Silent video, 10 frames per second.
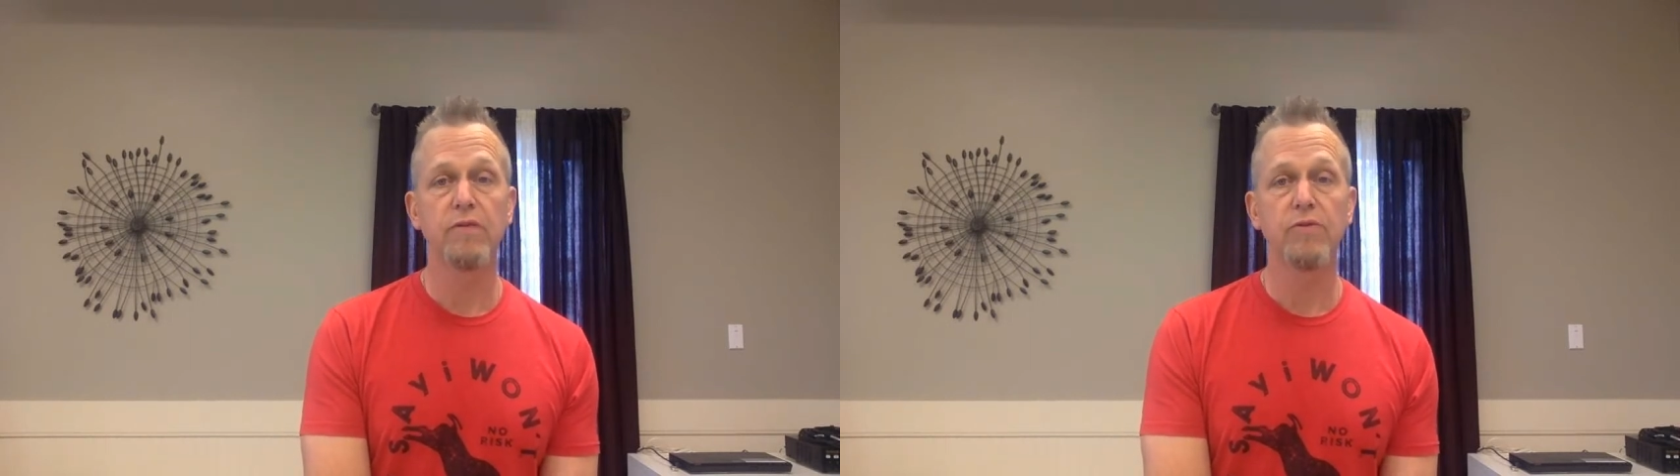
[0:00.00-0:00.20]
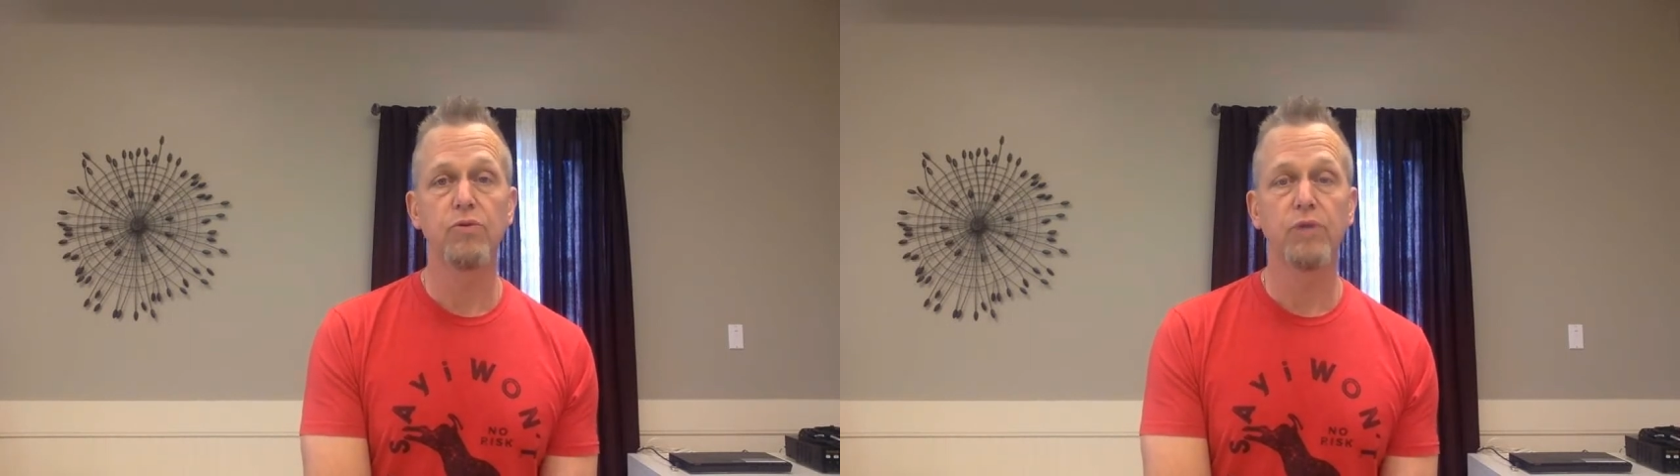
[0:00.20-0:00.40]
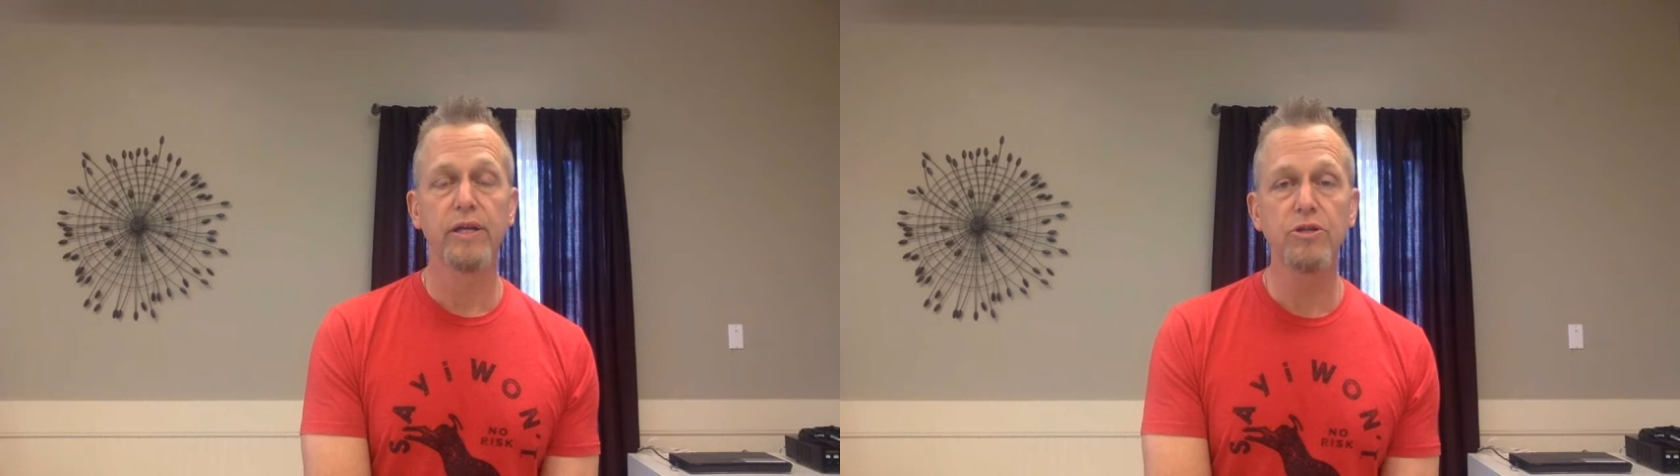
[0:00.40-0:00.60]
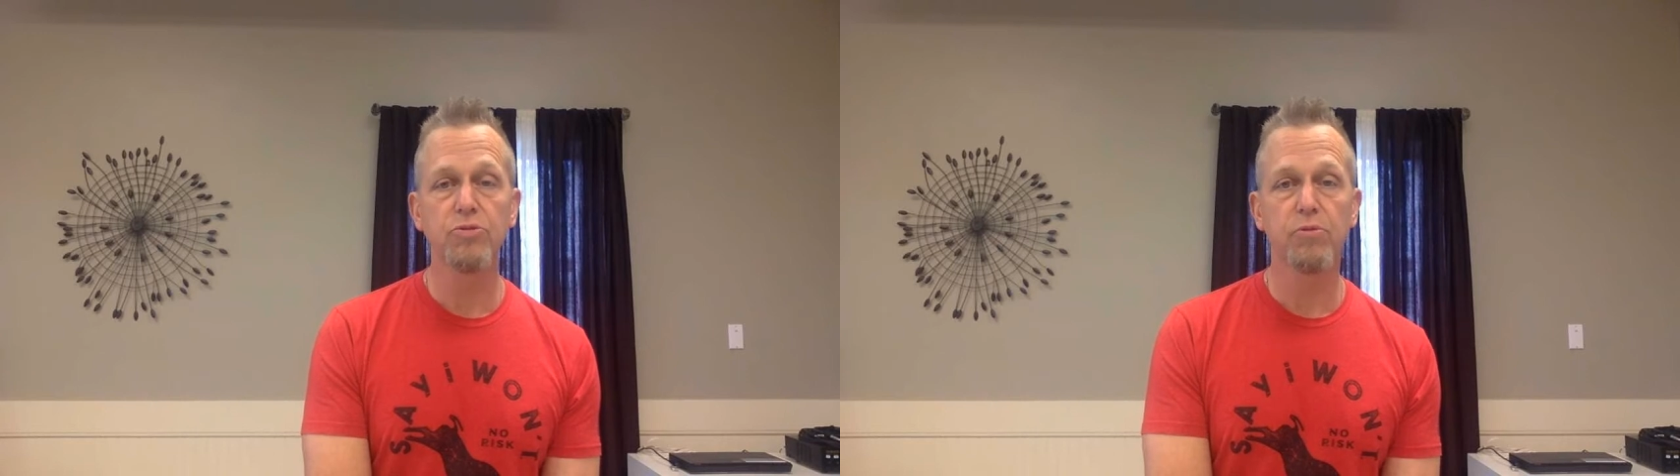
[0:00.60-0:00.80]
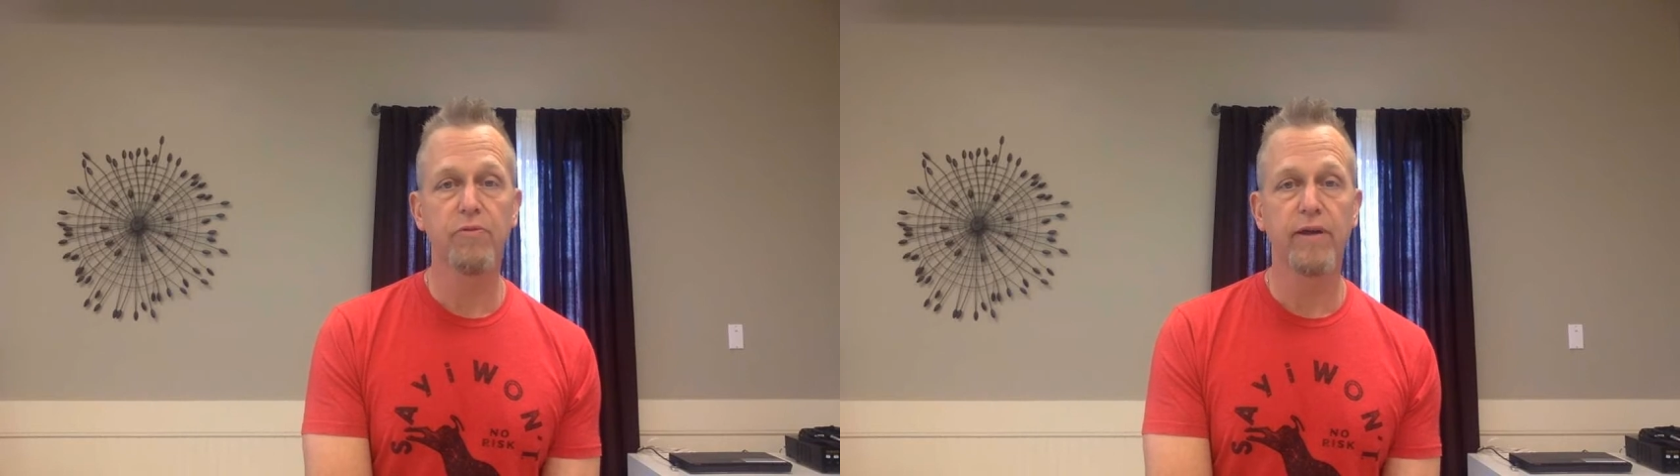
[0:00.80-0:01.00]
give you links
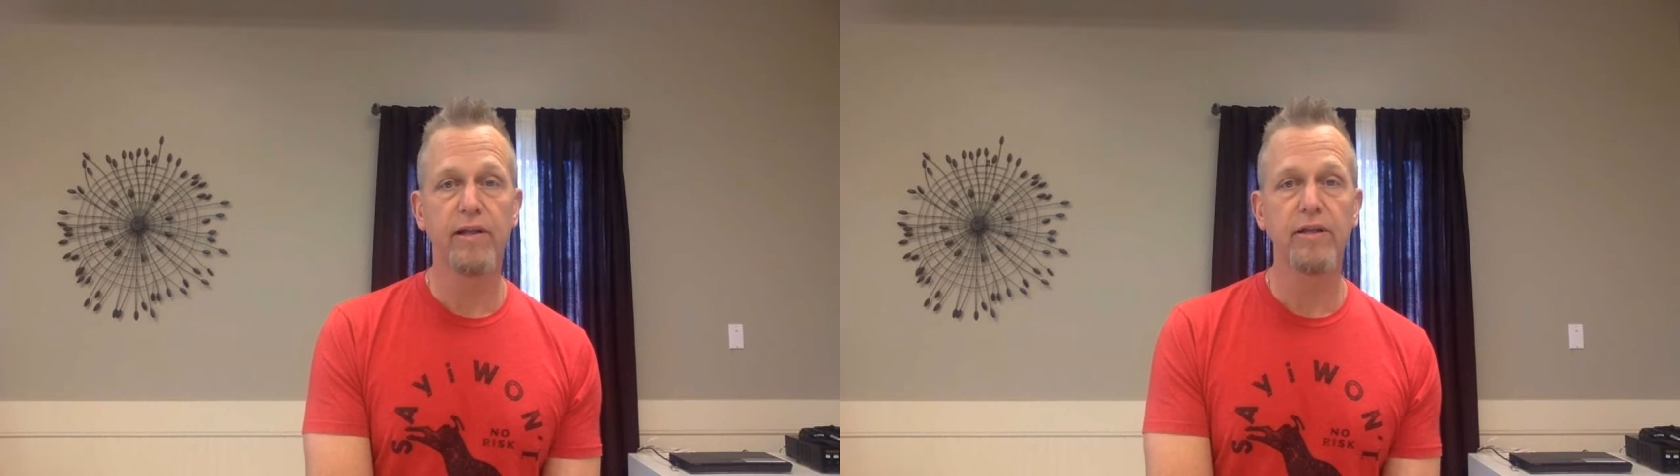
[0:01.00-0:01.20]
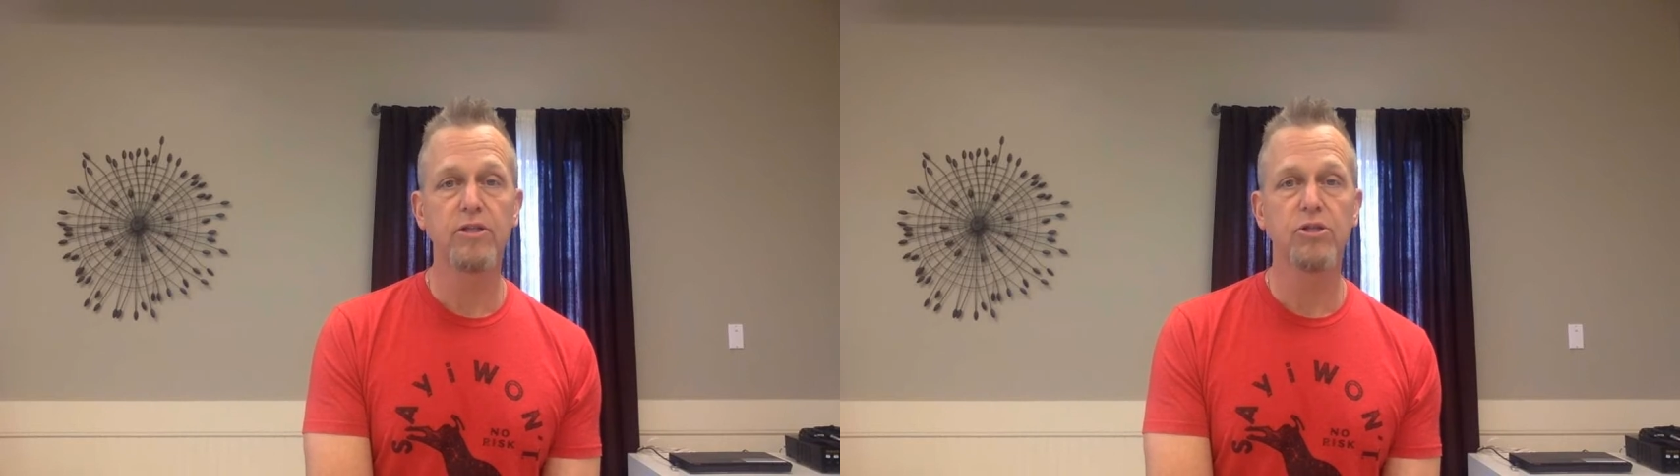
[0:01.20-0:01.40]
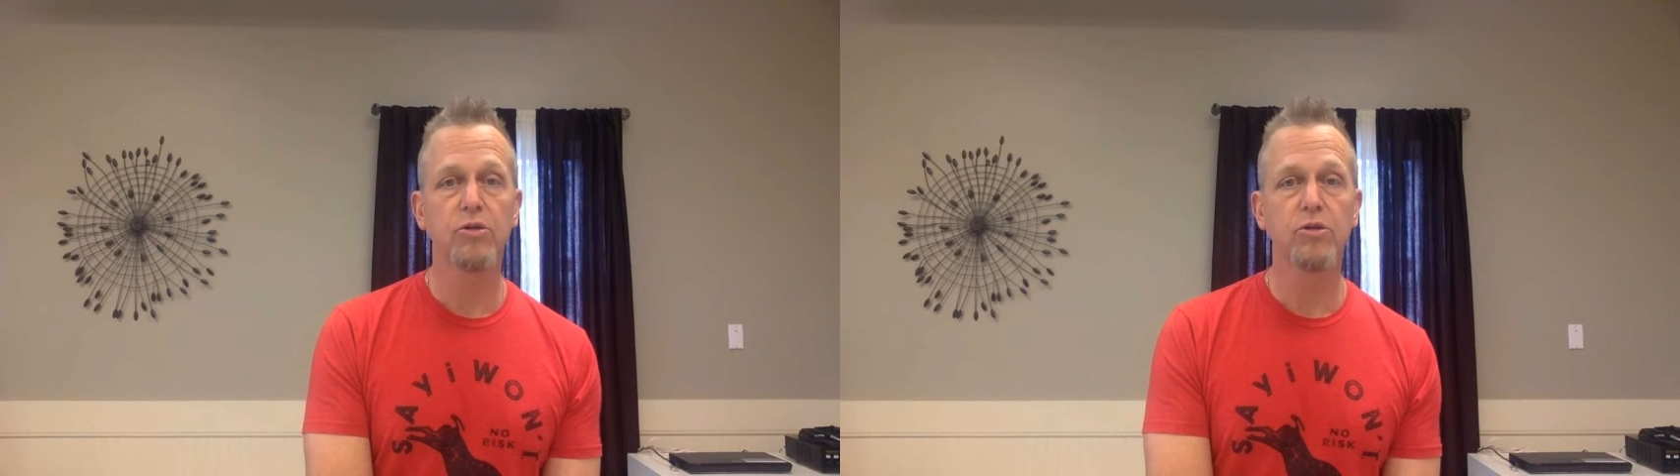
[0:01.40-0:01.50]
or provide links.